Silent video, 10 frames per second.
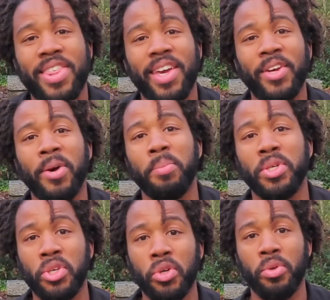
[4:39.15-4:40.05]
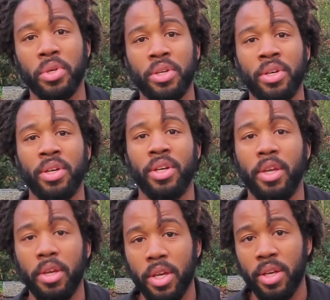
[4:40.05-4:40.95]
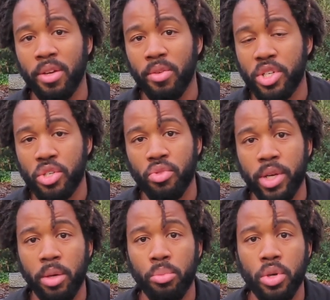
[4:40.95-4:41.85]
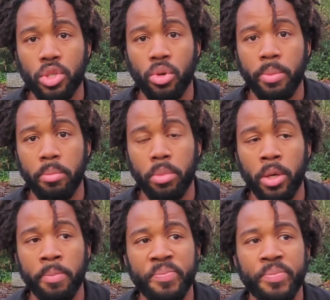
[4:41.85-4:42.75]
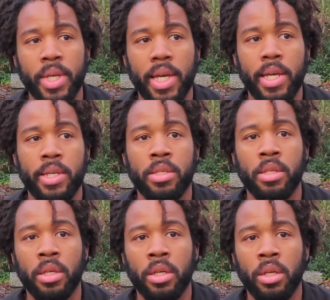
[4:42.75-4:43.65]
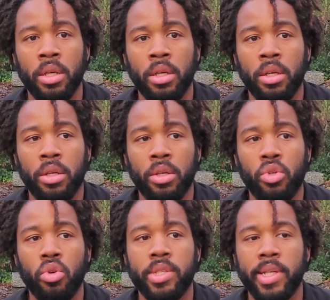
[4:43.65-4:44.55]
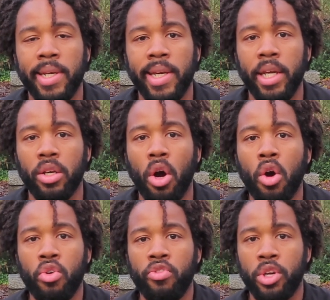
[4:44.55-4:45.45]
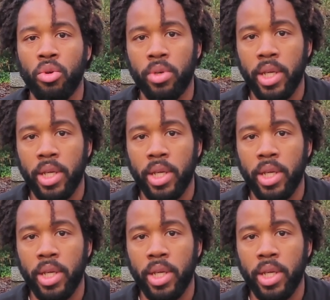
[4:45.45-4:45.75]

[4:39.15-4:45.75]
Thing number two, which is really important to remember, is not to lean over your